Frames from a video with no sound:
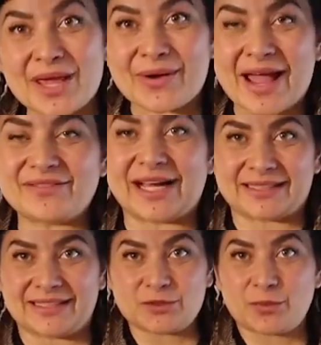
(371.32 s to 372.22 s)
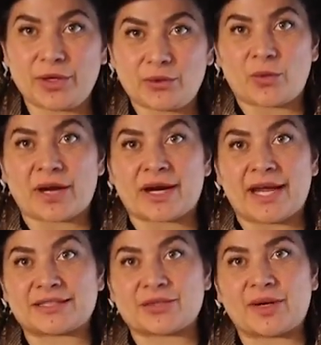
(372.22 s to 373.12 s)
arrived at this point where
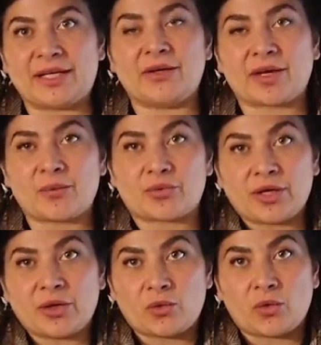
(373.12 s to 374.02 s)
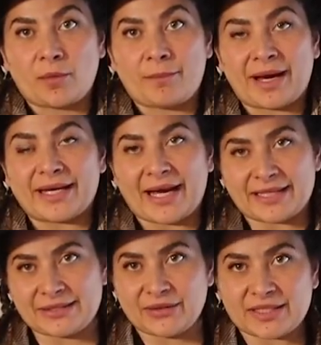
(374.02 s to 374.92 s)
it's already looking pretty cool, but
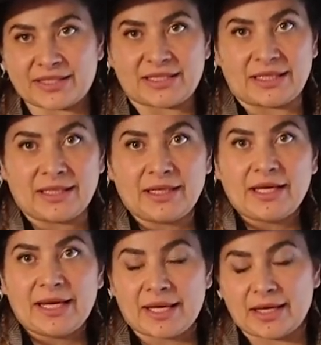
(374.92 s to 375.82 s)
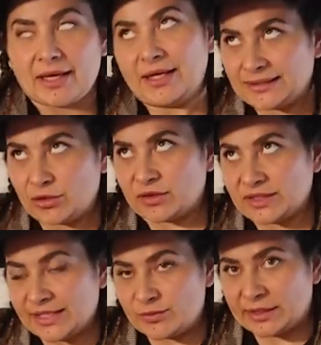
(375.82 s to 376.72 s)
as you can see, it's an
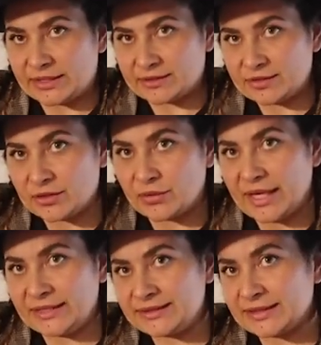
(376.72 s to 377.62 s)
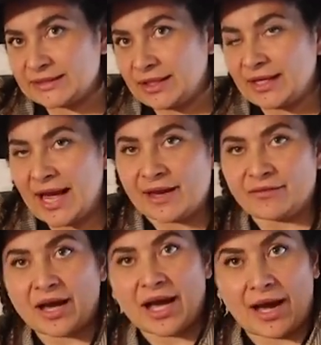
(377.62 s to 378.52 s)
oversized blazer, so it does not have
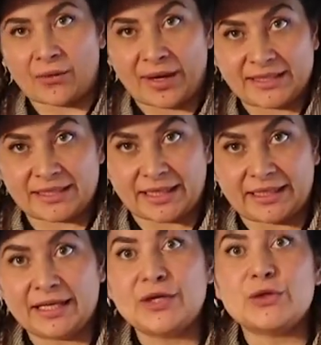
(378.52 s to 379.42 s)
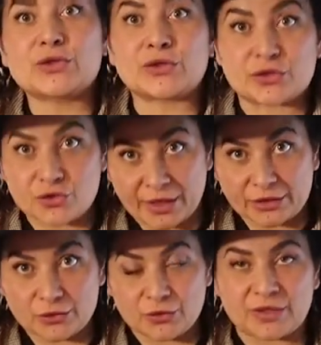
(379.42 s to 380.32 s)
a waistline. So the trick
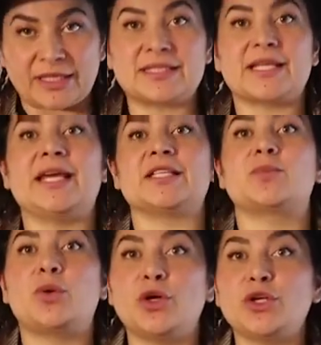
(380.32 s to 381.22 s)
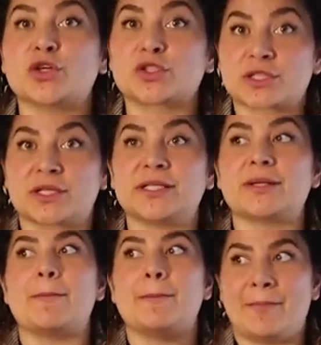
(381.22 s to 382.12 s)
to do this is put your skirt
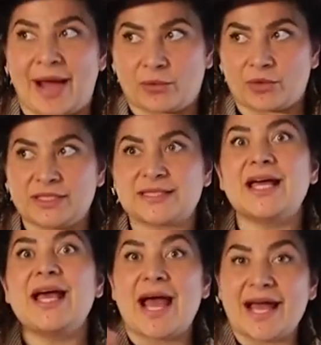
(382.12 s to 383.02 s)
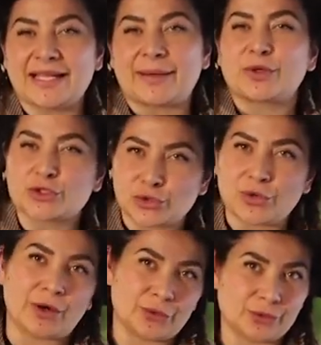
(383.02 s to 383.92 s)
backwards, and then I'm gonna show you
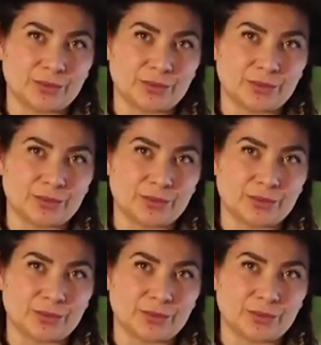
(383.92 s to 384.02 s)
how to do